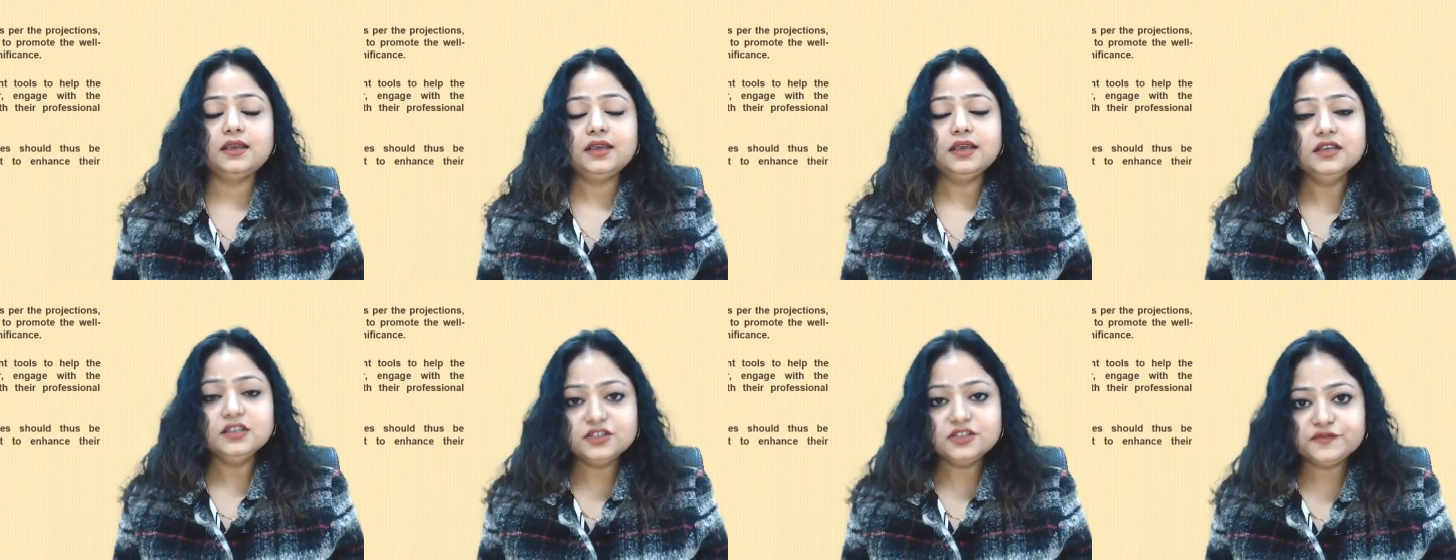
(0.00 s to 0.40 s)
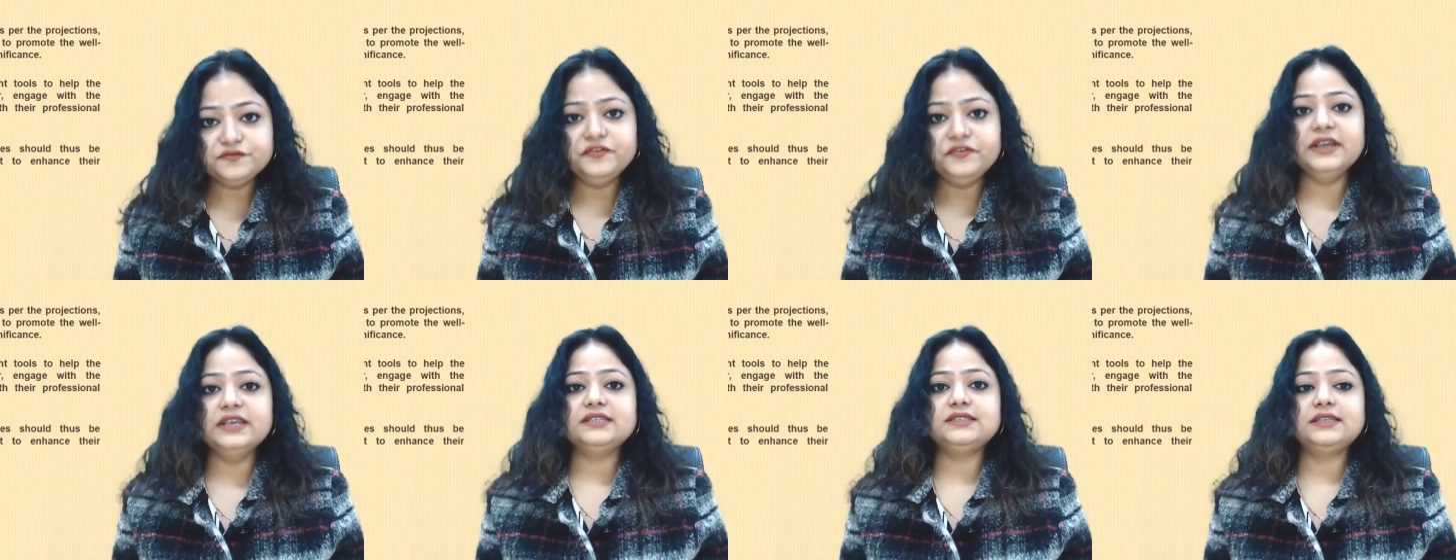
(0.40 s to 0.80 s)
is
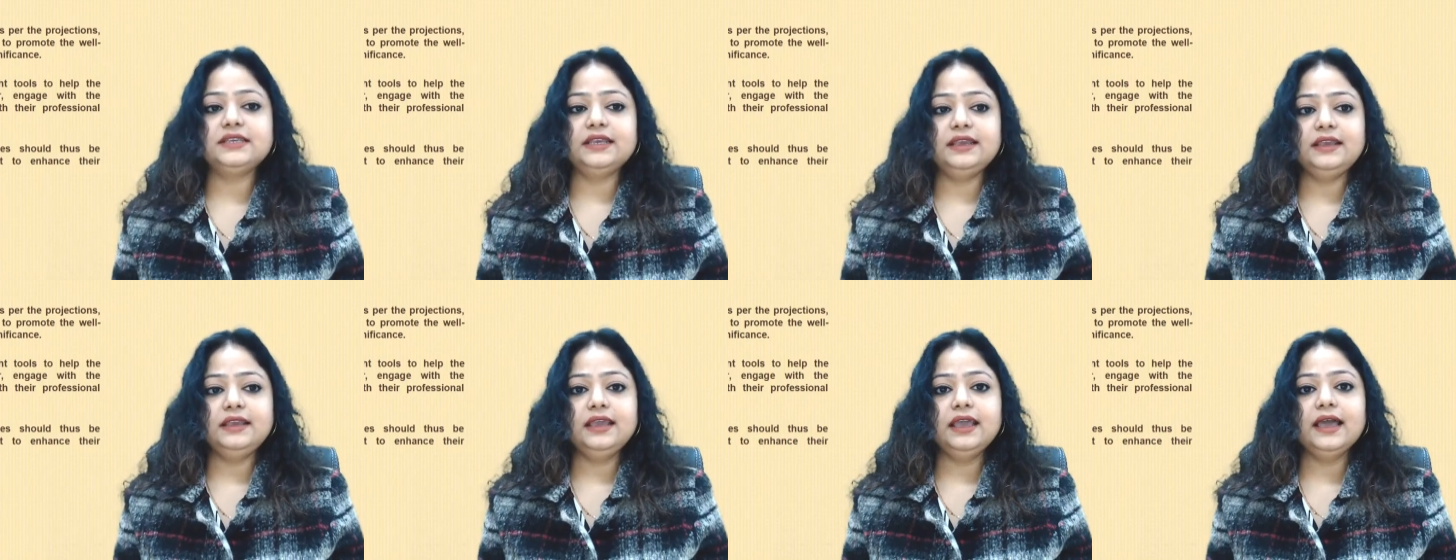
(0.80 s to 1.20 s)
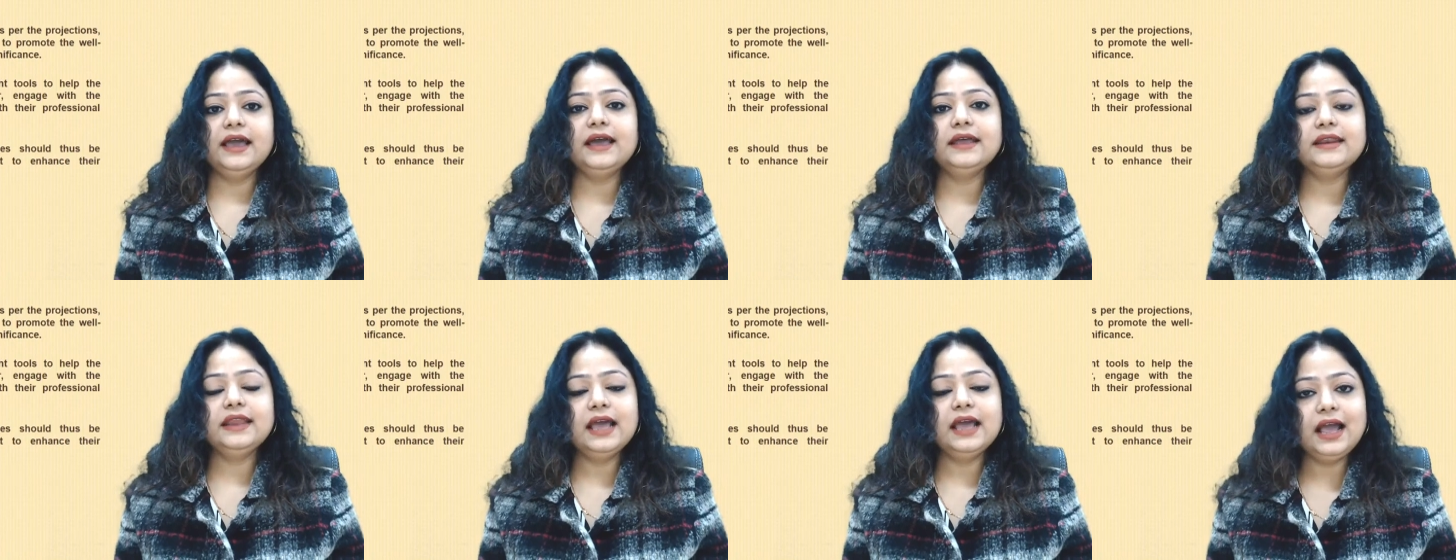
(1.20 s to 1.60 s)
facing
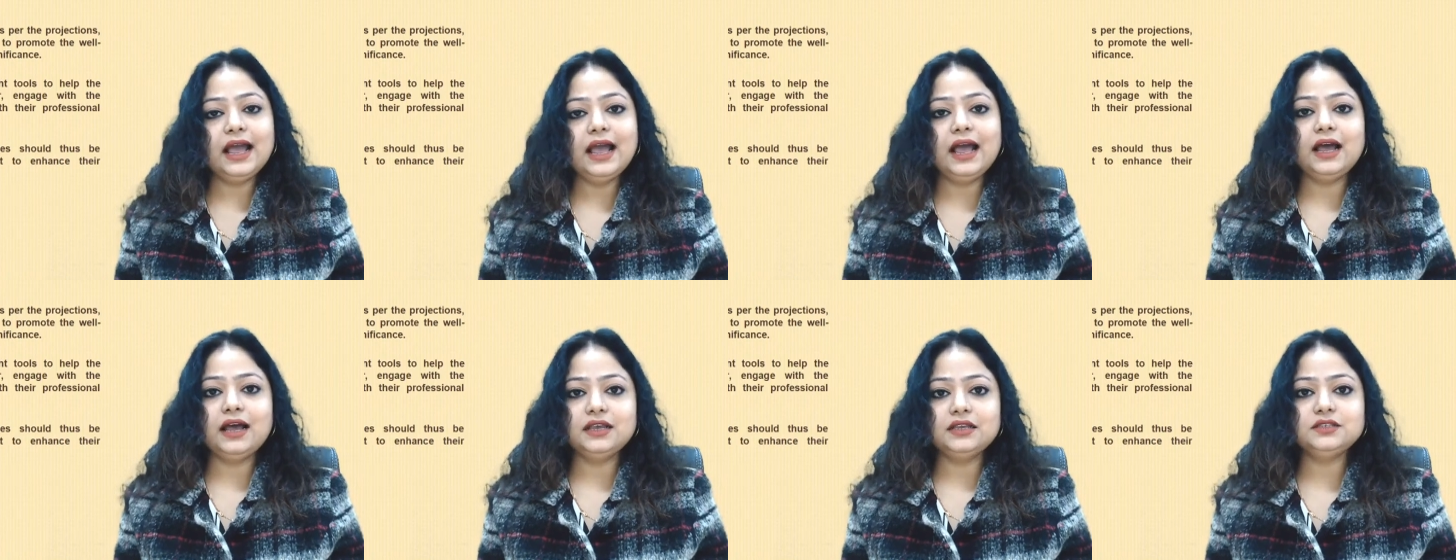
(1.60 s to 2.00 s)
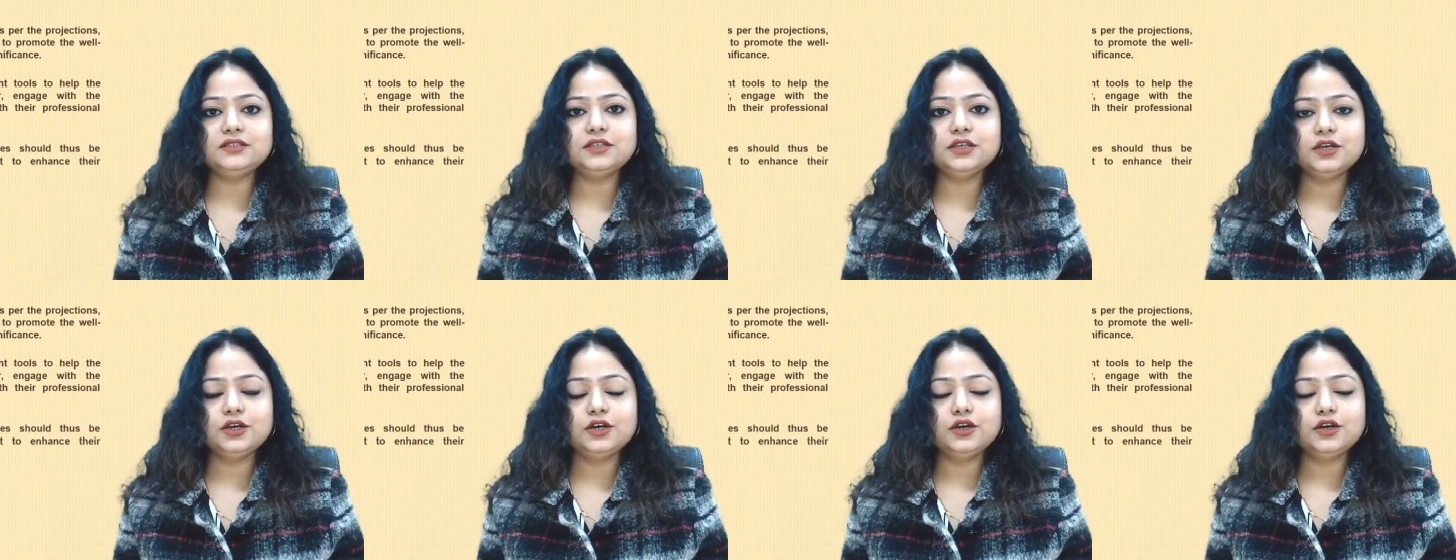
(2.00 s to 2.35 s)
and has